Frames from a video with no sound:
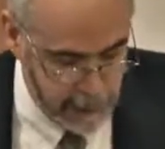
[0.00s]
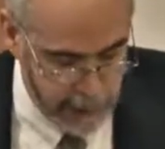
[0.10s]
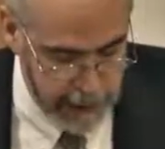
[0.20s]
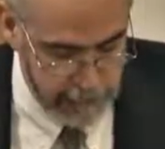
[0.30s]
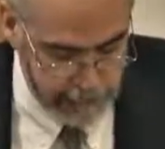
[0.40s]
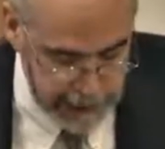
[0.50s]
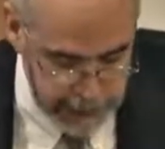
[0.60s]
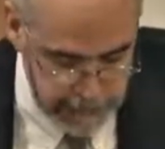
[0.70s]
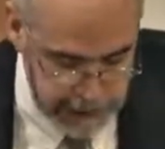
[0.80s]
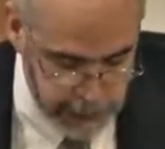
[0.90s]
whether for
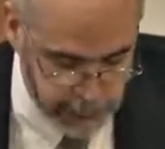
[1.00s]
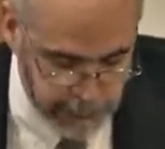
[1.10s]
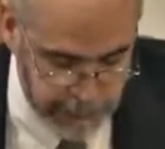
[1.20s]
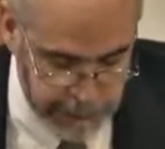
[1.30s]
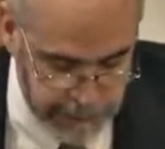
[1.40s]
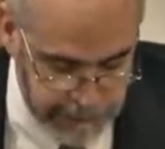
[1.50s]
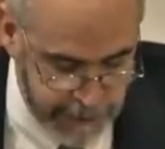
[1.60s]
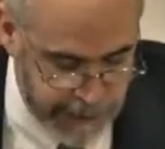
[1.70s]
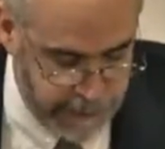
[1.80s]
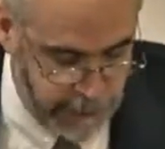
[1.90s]
individuals or
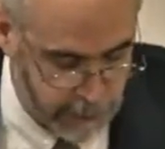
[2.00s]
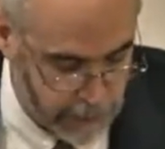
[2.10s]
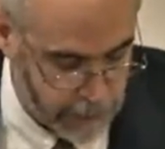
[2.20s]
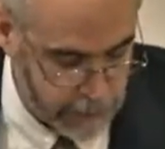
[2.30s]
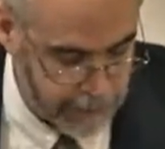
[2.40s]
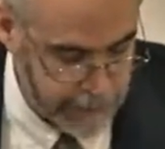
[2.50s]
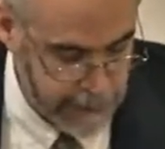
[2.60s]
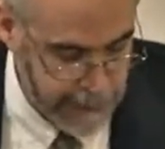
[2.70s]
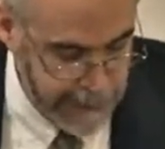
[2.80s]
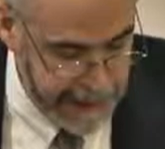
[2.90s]
society as a whole.
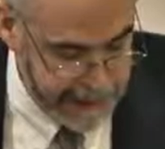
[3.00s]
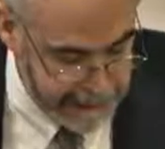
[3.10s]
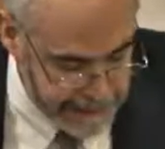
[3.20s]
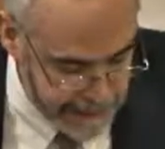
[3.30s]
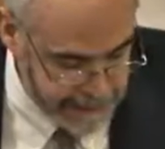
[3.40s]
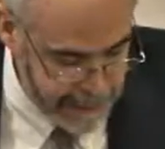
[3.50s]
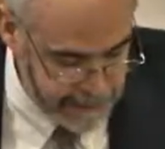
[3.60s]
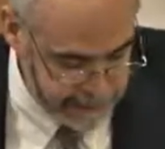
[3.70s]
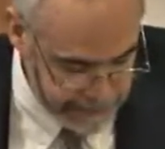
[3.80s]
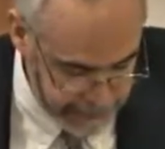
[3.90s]
Instead, they
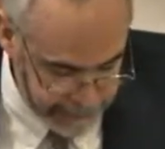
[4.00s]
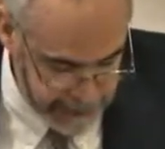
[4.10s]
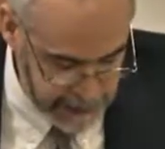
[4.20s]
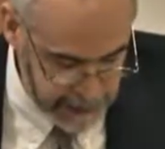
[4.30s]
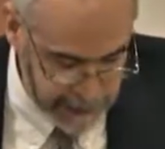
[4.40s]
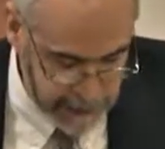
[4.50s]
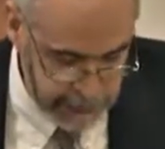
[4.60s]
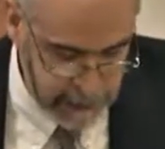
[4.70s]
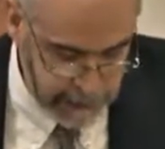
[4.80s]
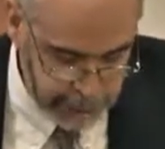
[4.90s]
have accepted
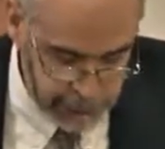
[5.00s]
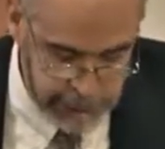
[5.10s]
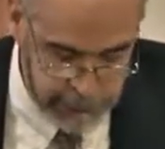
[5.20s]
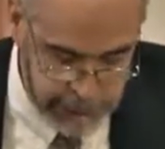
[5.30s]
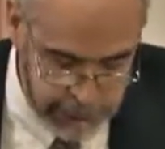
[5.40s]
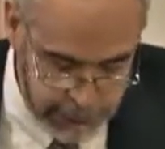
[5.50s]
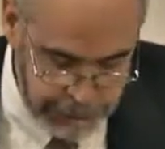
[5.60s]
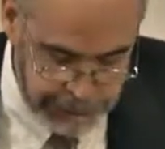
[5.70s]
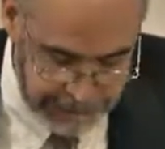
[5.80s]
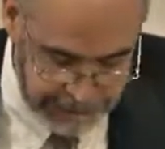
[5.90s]
the culturally
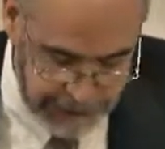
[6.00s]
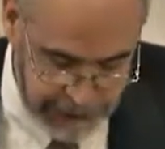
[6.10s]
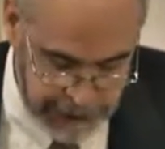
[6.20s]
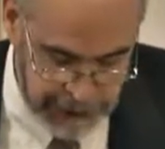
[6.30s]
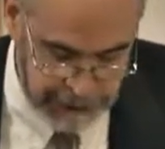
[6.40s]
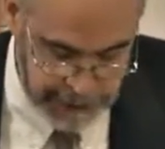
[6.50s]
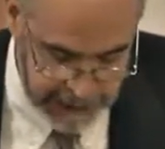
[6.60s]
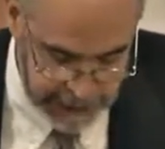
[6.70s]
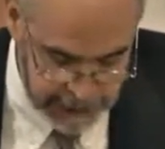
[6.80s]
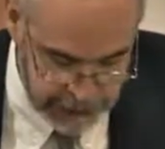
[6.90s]
reduced conception of
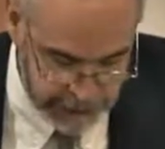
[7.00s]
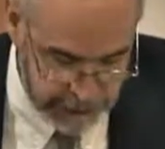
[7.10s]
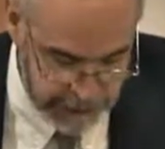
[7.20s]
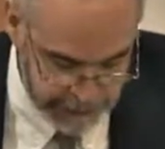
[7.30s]
the issue to